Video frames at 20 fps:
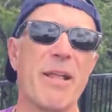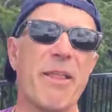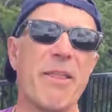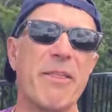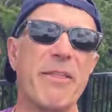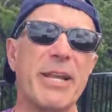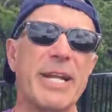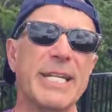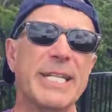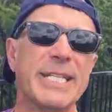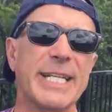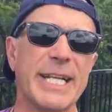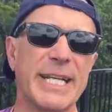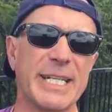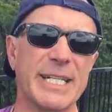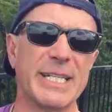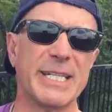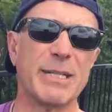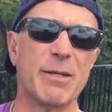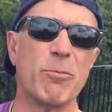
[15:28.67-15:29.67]
these
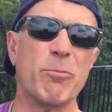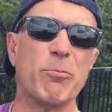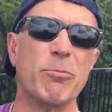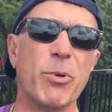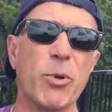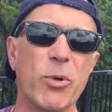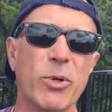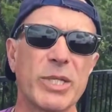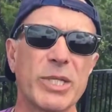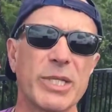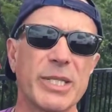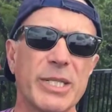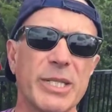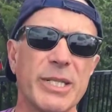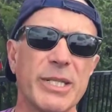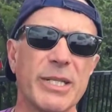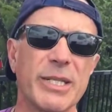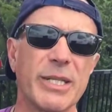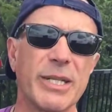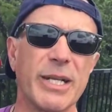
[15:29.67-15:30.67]
things, books,
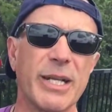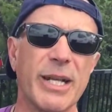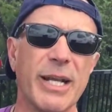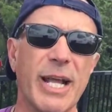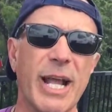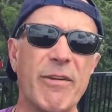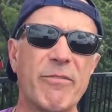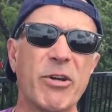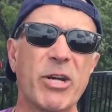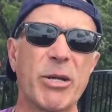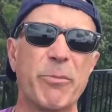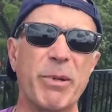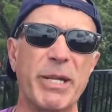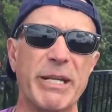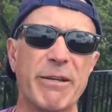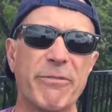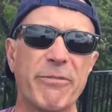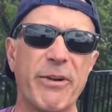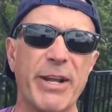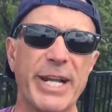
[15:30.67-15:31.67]
have got to be
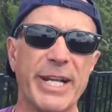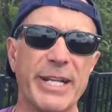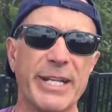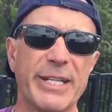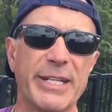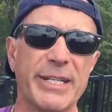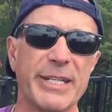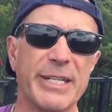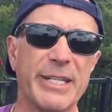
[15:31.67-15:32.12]
your friend.